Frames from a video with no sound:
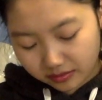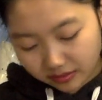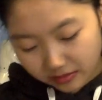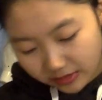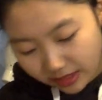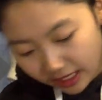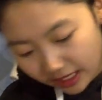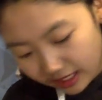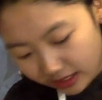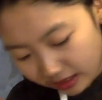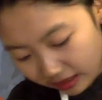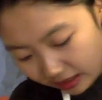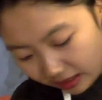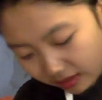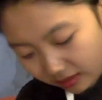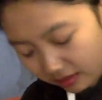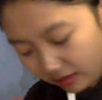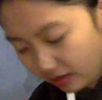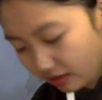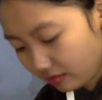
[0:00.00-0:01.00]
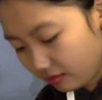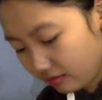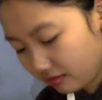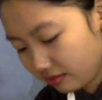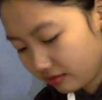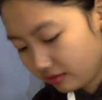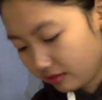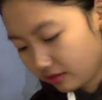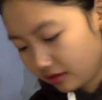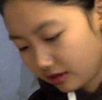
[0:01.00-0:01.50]
Candy. Oh.
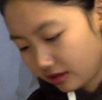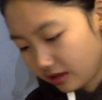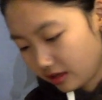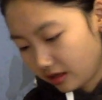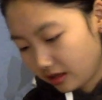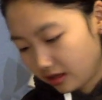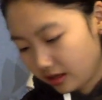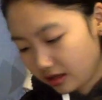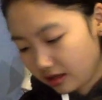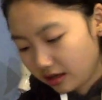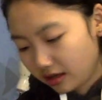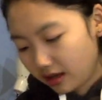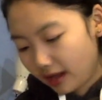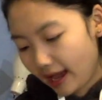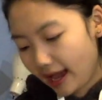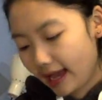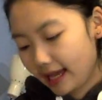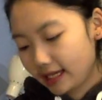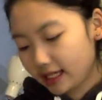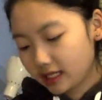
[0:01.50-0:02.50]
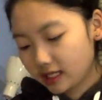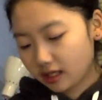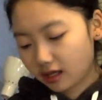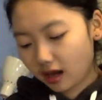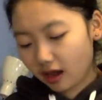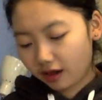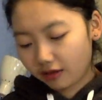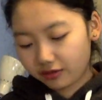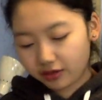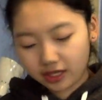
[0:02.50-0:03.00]
Iced
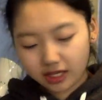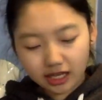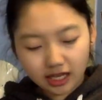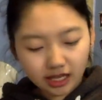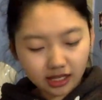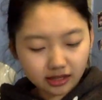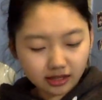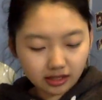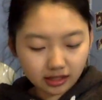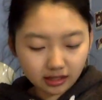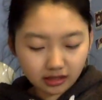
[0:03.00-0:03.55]
coffee candy.